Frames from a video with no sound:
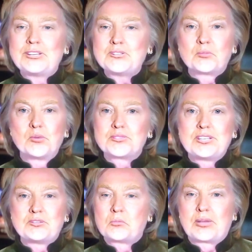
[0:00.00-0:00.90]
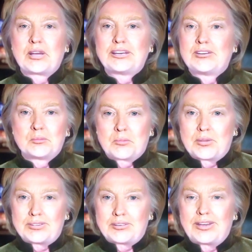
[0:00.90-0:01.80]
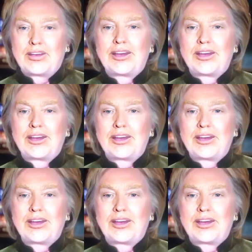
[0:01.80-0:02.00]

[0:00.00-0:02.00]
these rules need to apply to everybody.